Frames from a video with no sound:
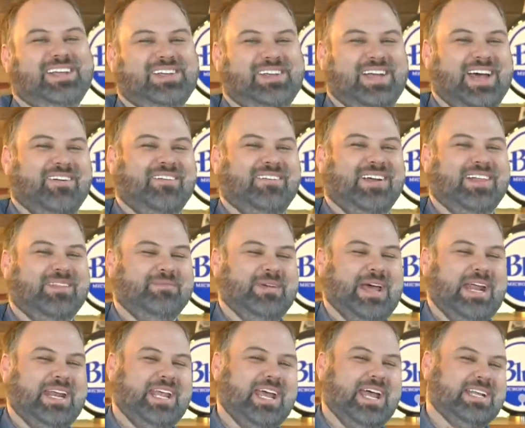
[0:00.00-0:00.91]
You got one of the
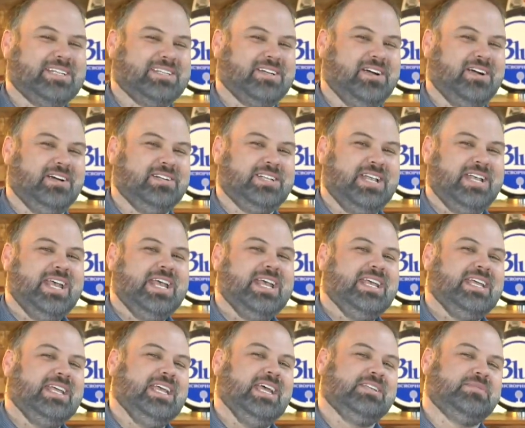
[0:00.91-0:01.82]
Madagascars.
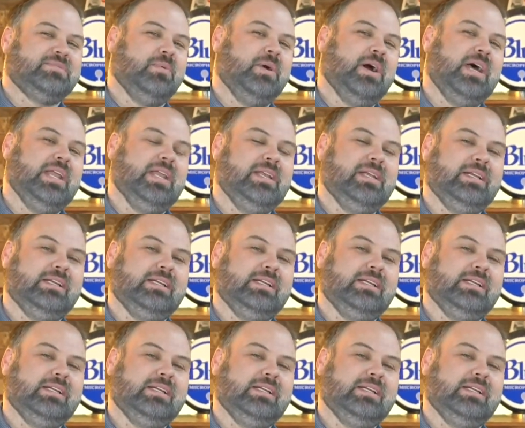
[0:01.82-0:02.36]
Guess what?